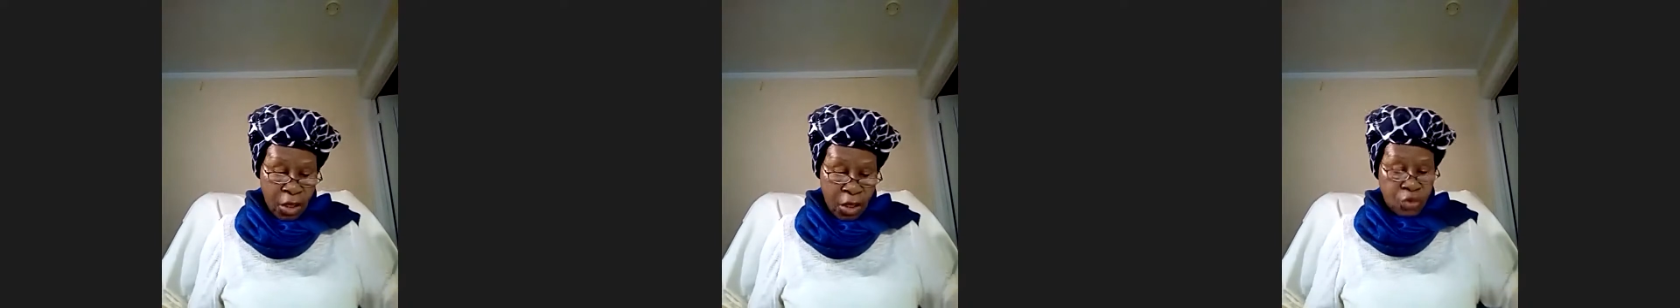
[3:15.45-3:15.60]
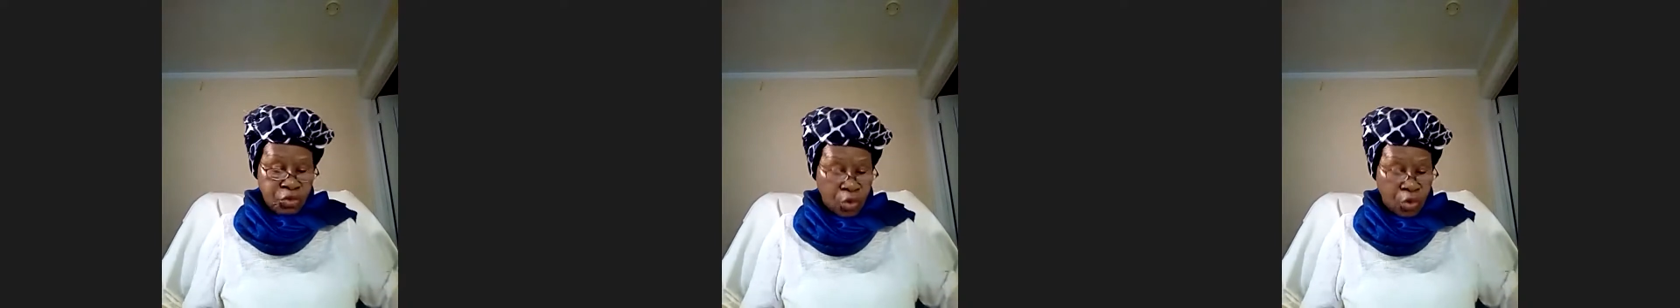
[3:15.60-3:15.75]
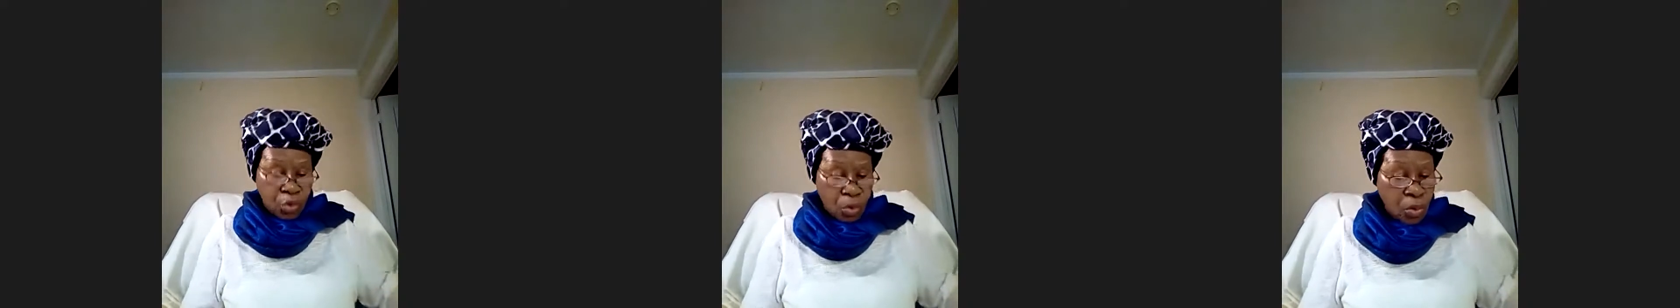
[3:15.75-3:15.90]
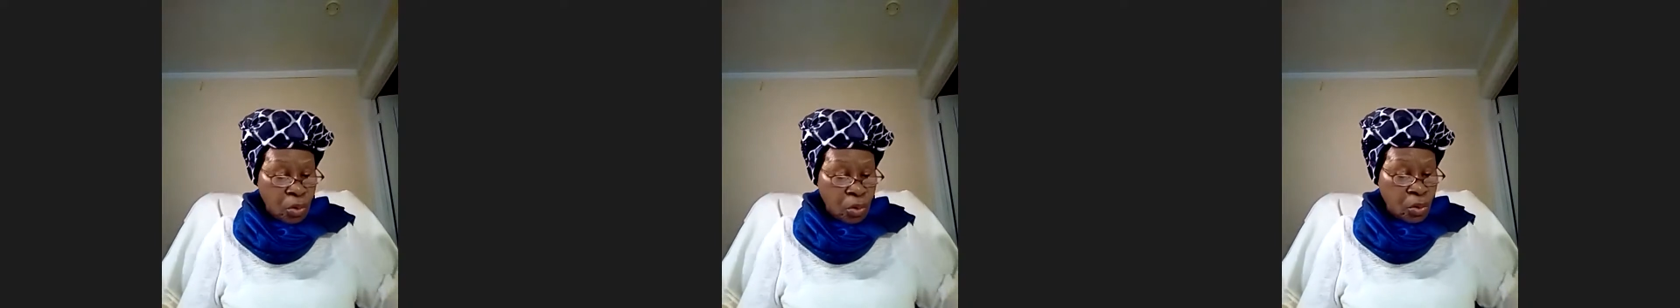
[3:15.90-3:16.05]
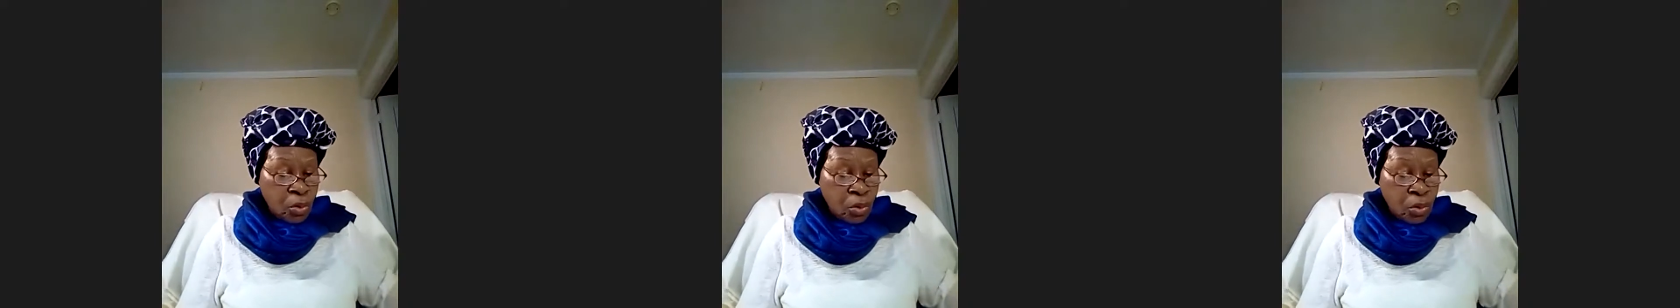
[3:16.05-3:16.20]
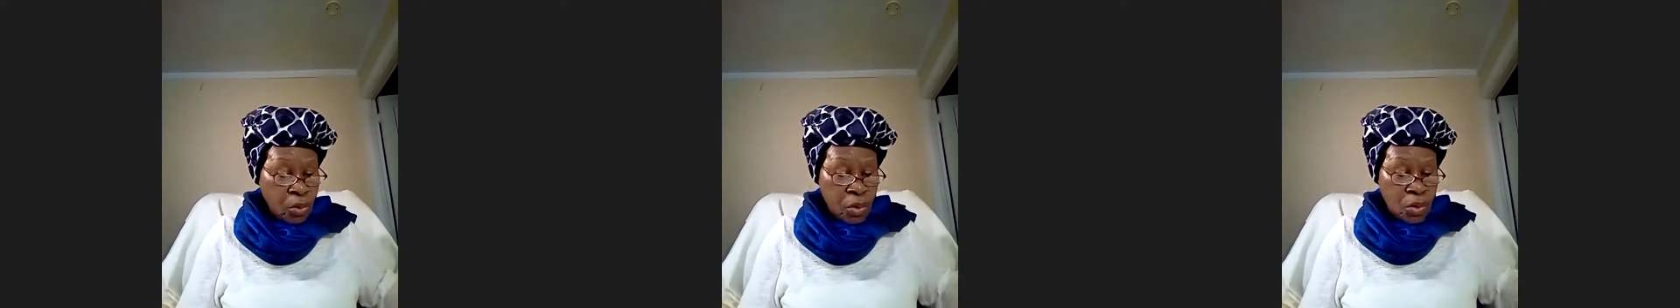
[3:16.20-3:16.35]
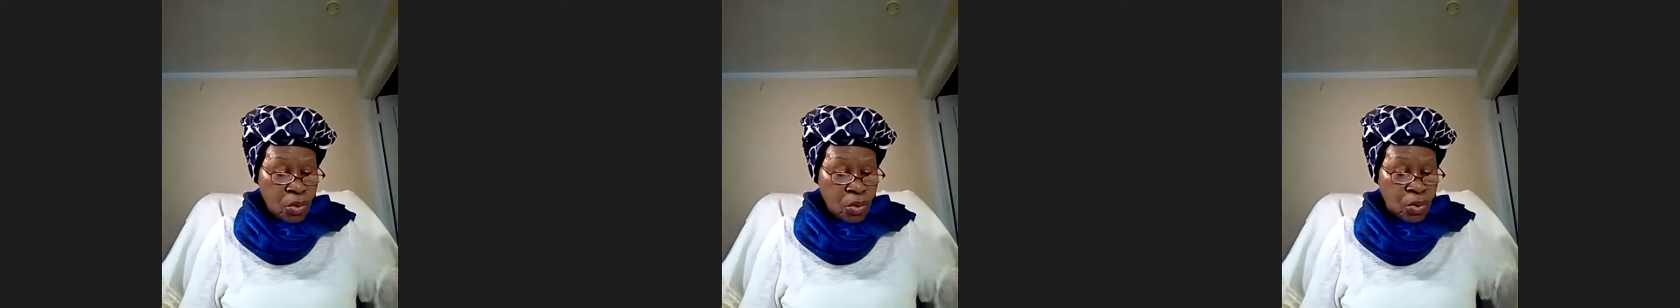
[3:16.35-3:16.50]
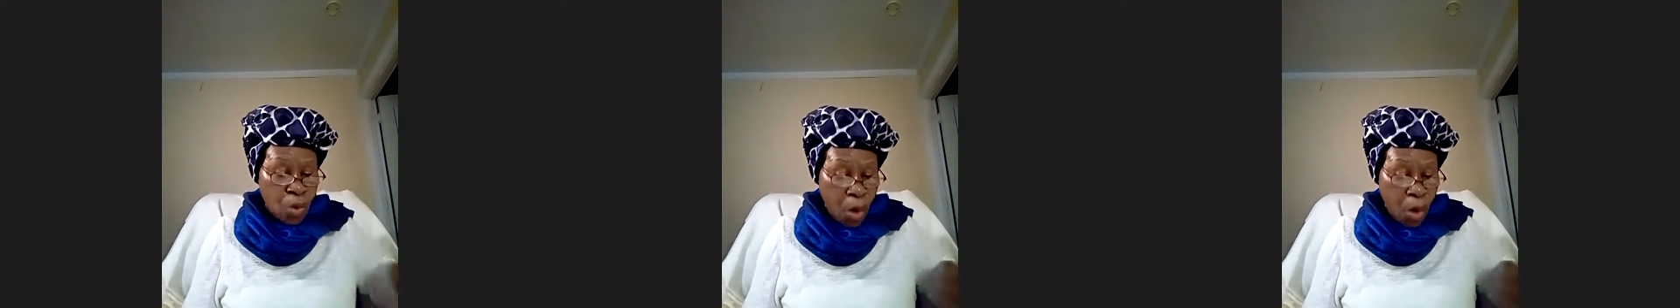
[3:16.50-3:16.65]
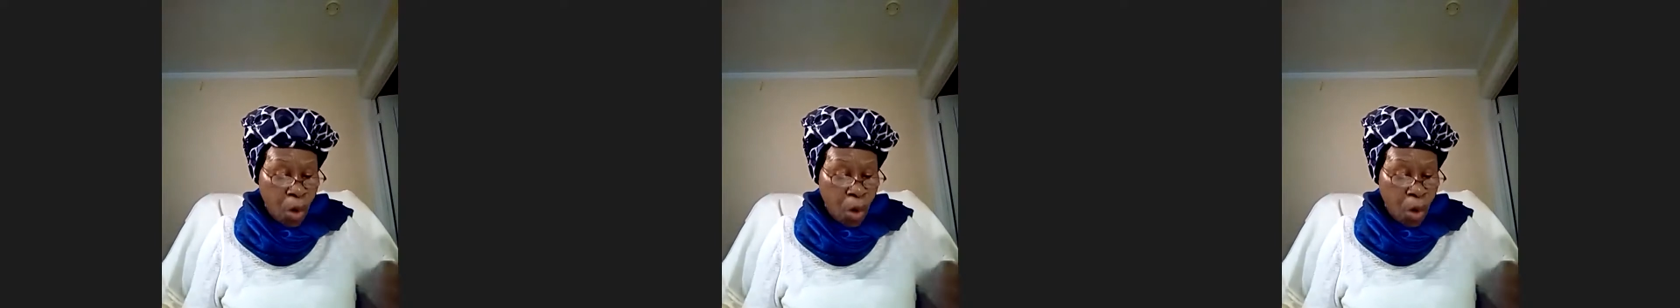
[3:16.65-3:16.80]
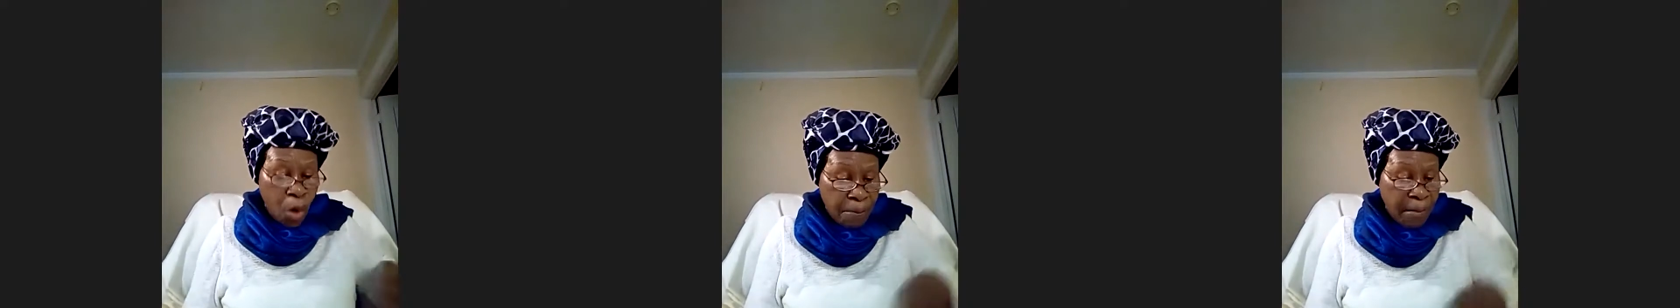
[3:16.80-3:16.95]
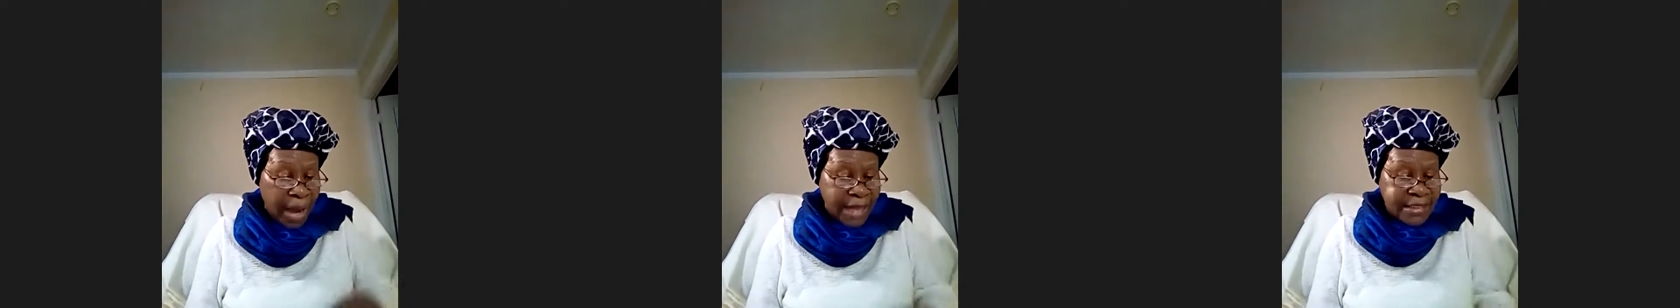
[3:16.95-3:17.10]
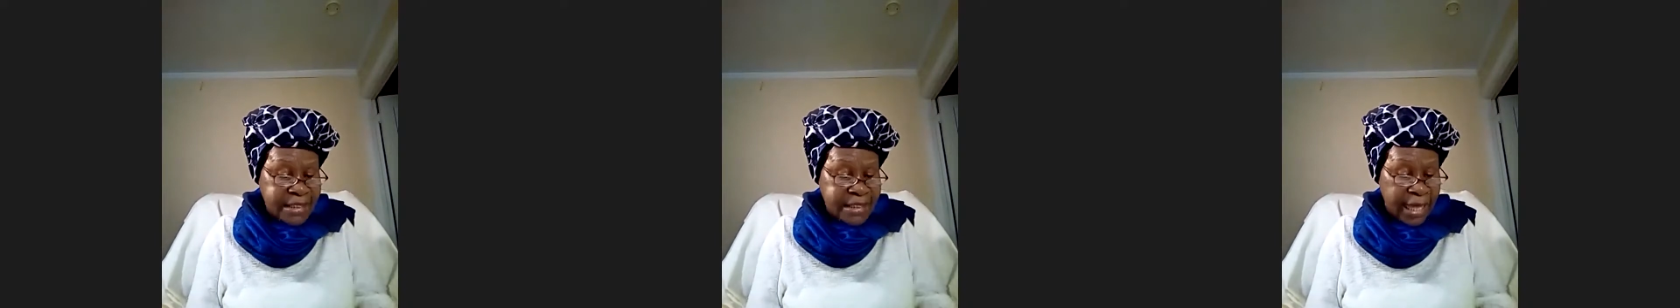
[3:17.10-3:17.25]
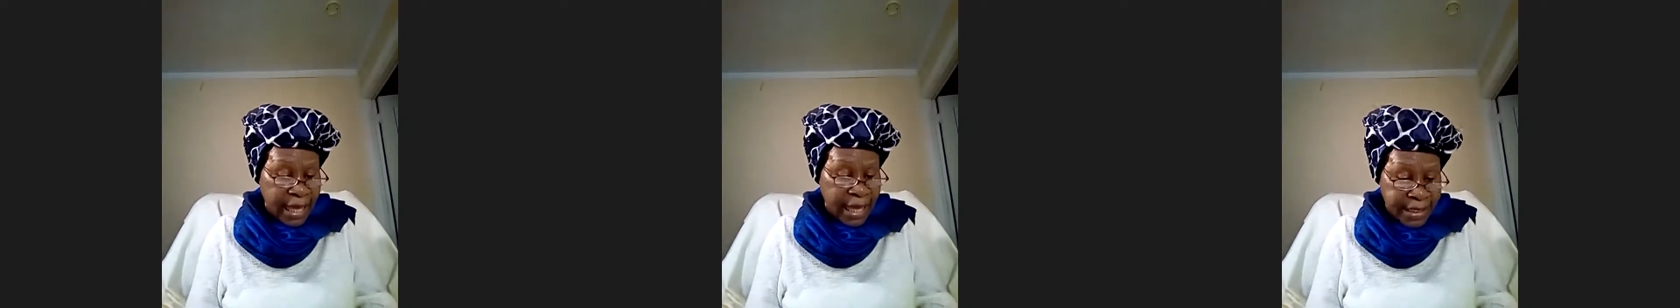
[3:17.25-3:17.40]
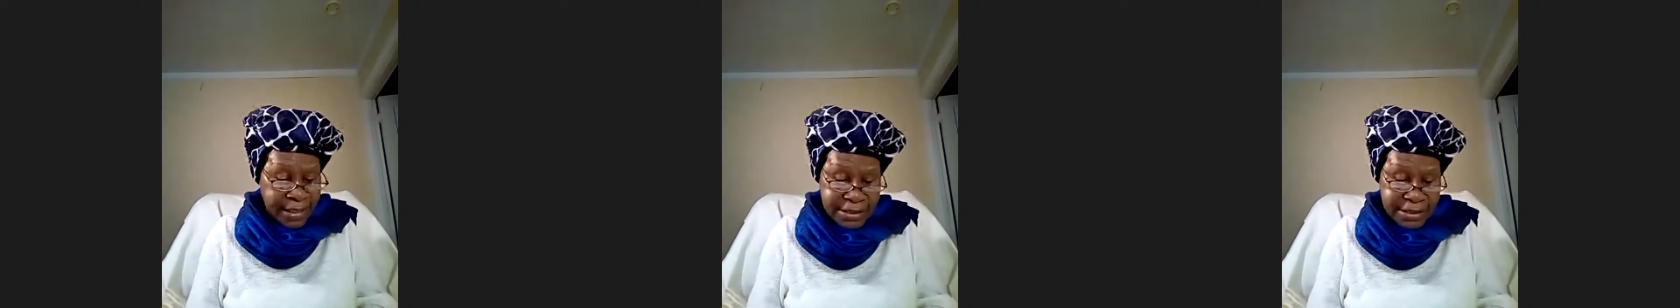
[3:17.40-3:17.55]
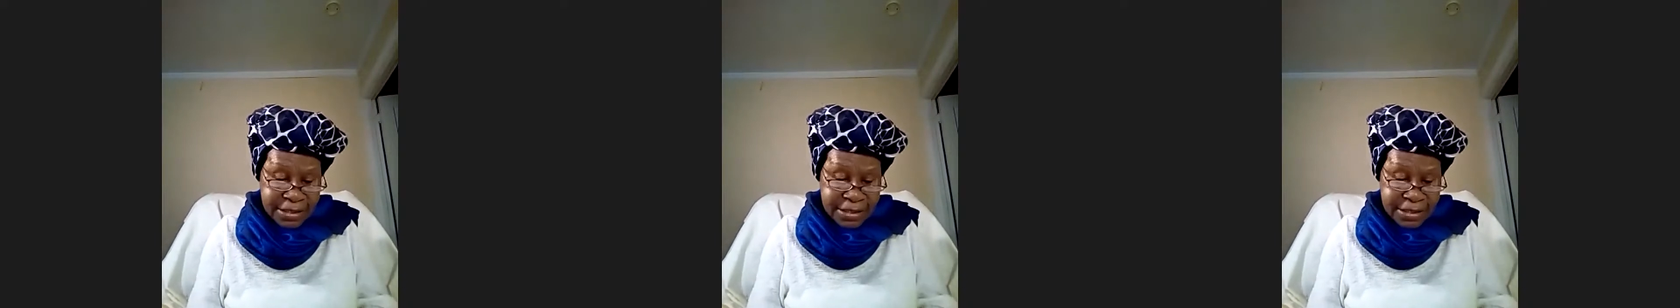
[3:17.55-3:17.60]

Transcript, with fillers: through Romans 8,